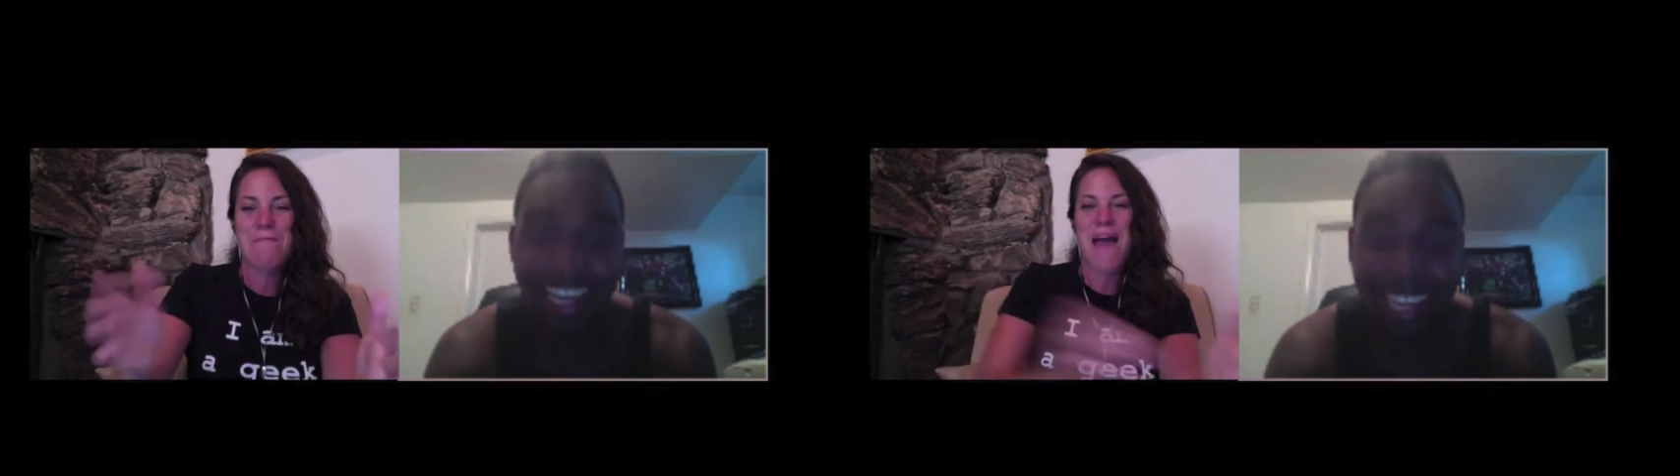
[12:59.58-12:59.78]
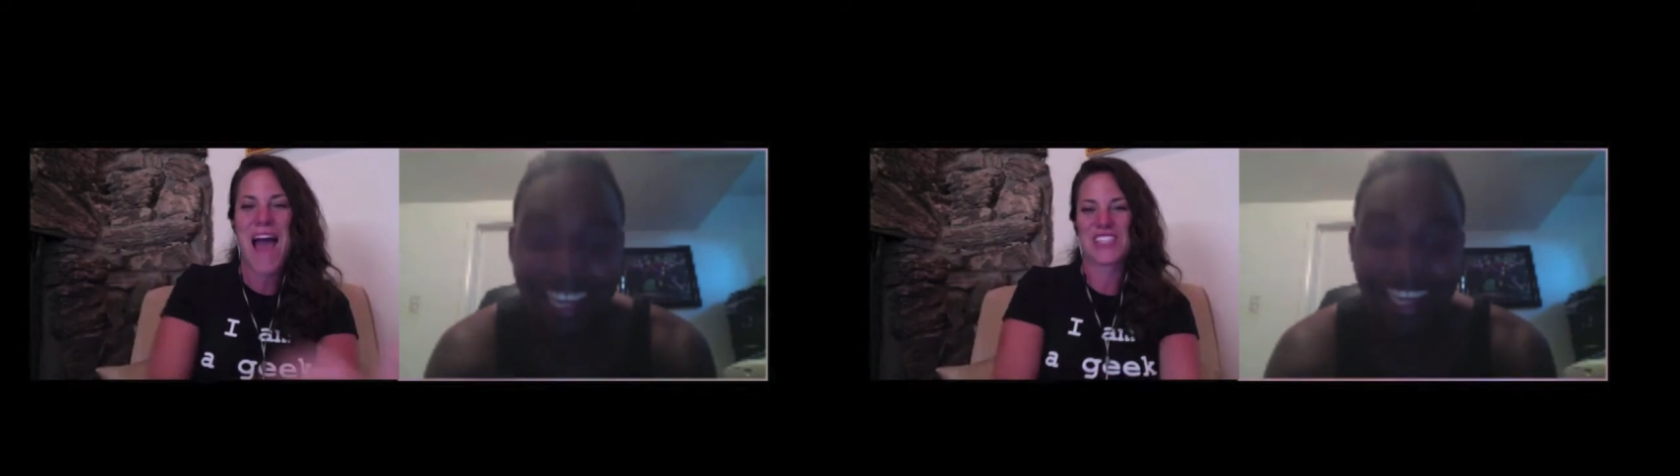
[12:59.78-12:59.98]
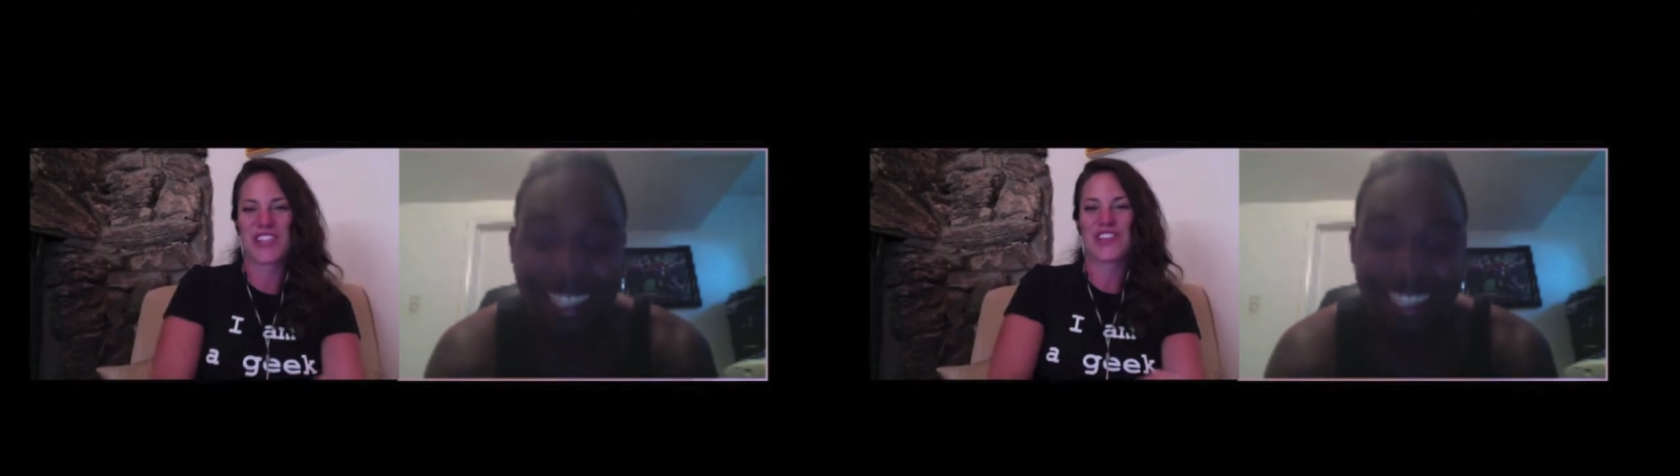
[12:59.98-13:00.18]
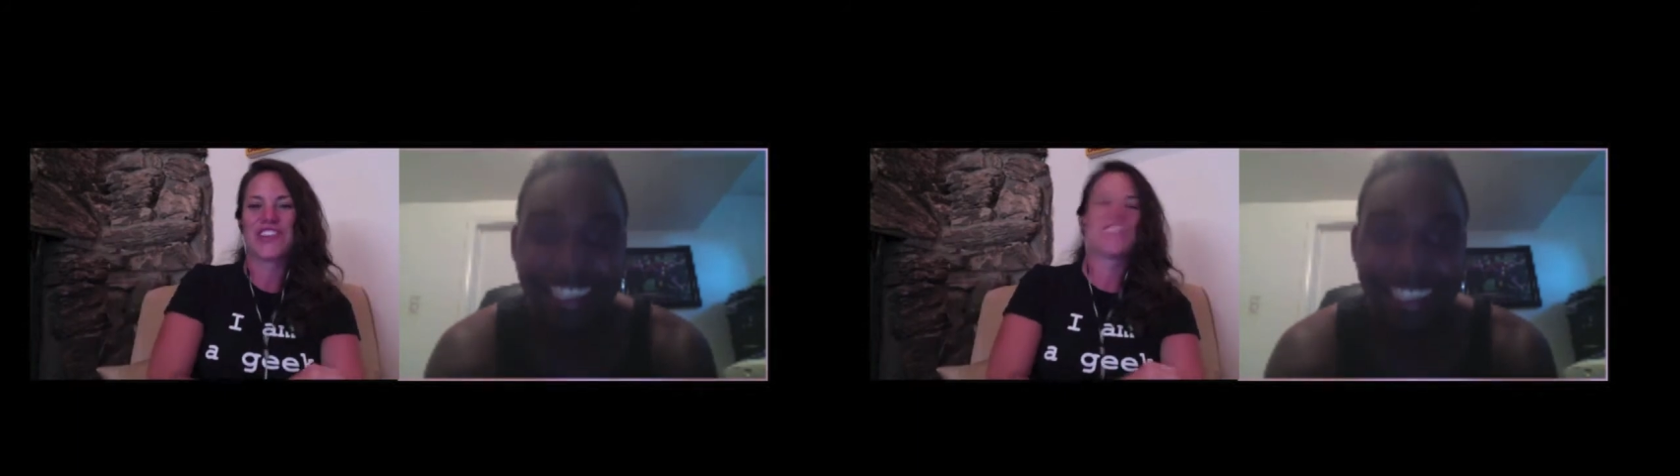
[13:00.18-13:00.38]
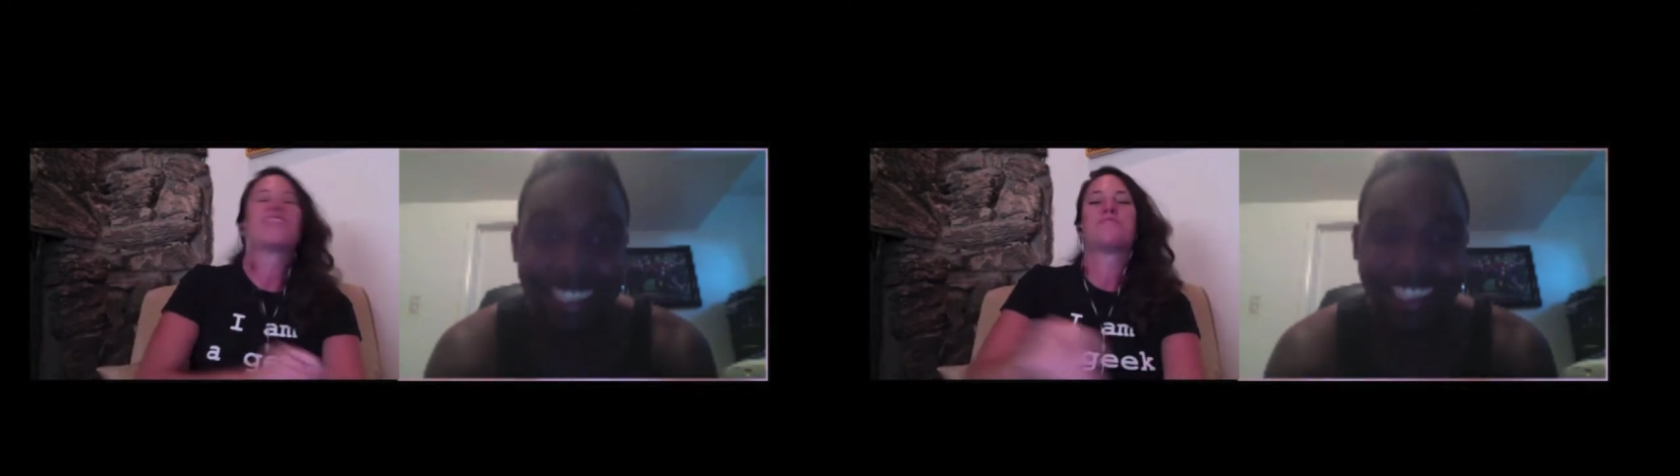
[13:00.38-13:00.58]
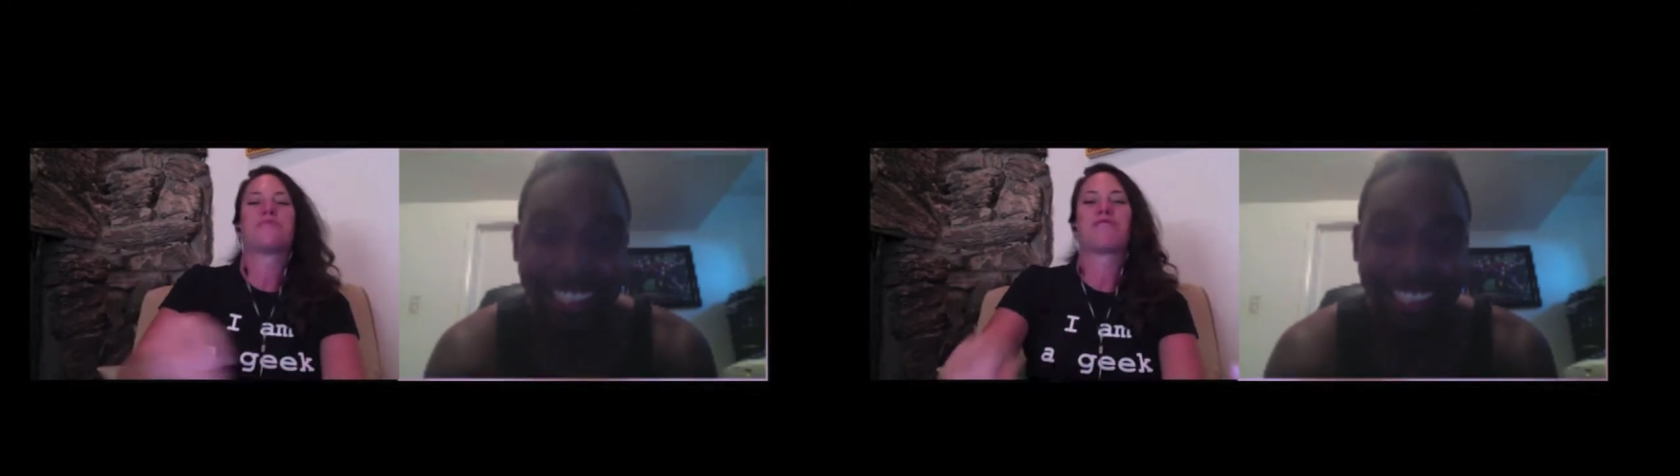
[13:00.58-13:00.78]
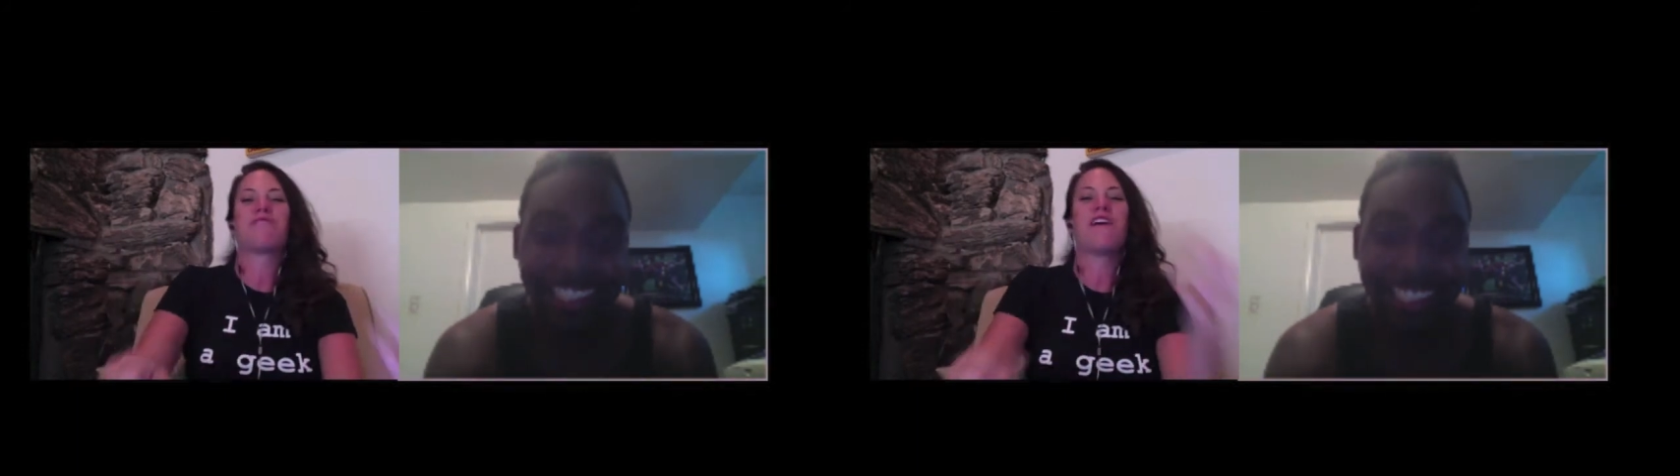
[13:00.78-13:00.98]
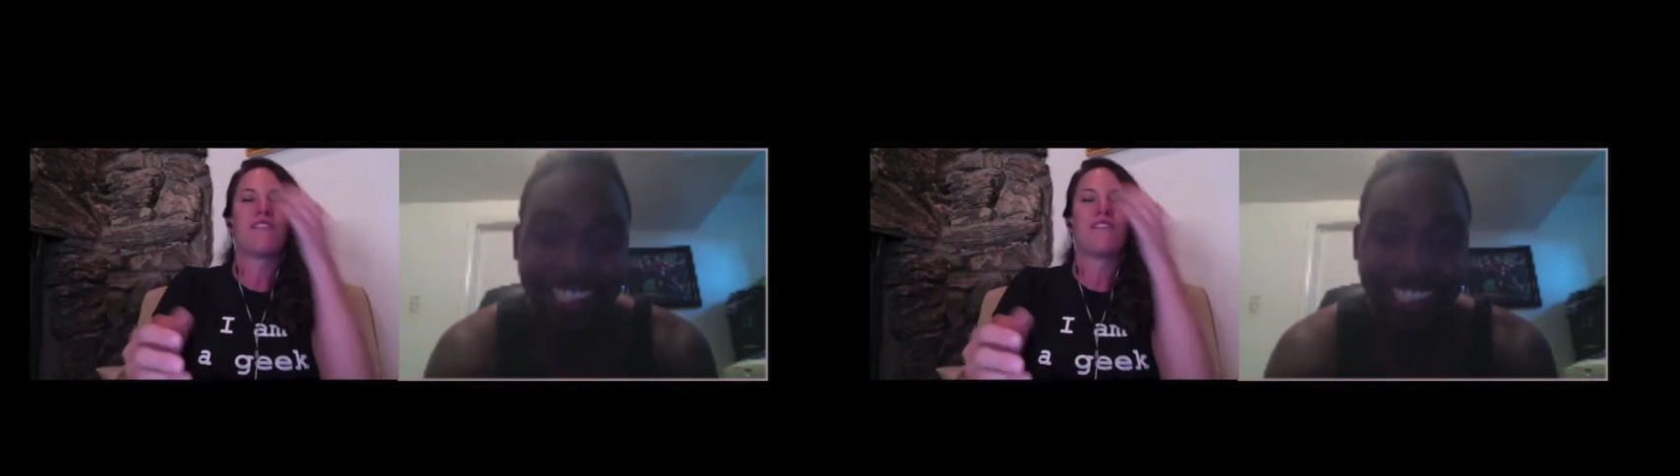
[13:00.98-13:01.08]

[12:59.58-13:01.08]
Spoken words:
that magical yellow brick